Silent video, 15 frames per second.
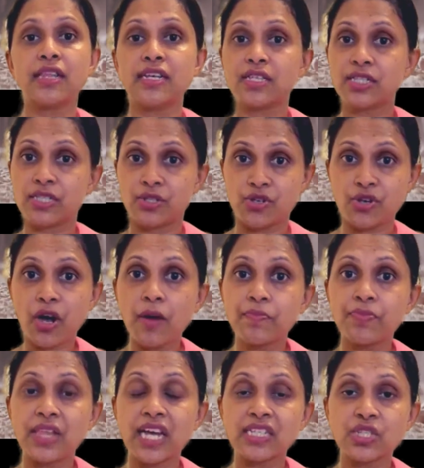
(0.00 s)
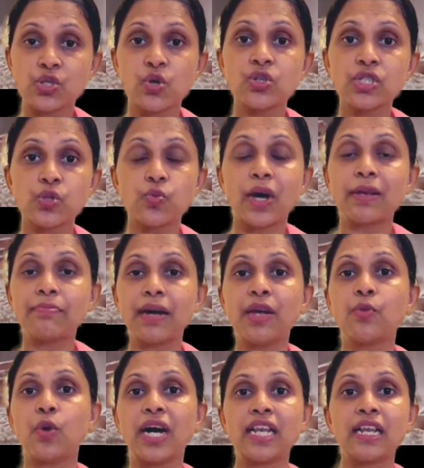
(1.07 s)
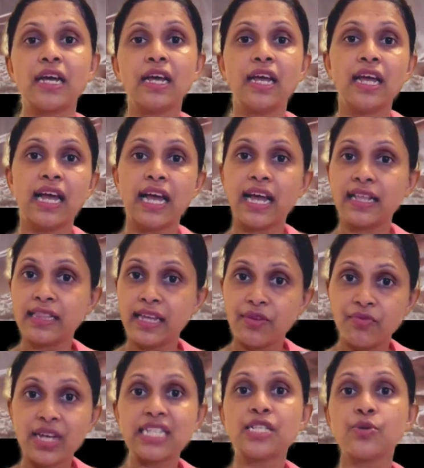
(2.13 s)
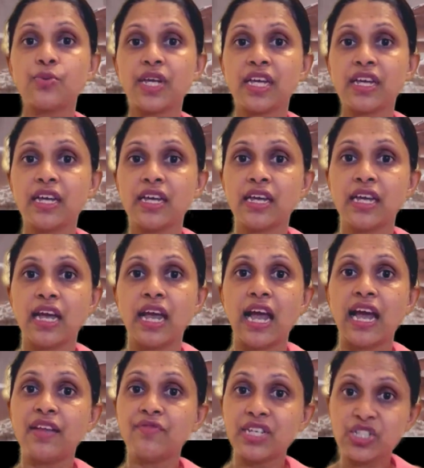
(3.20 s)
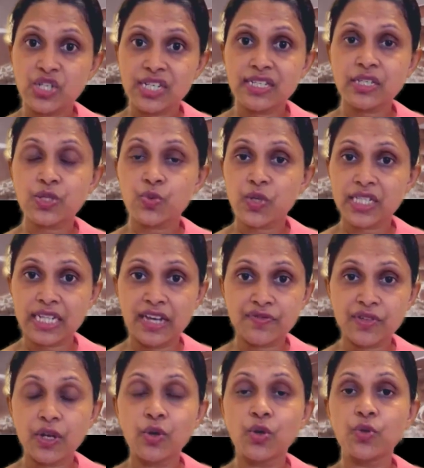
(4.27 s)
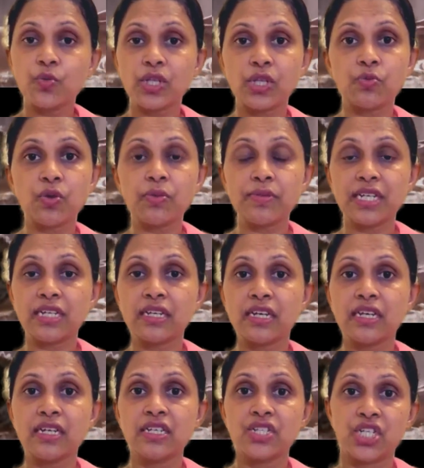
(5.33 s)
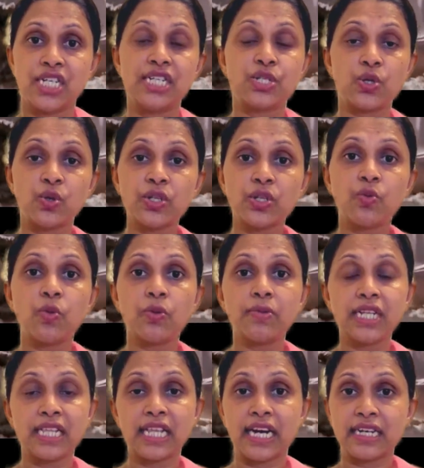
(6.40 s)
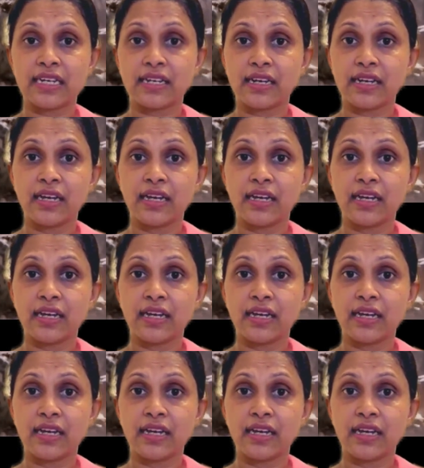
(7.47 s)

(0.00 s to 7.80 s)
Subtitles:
they dropped their stones one by one and they went away. And when Jesus was left alone with the woman, she told the woman that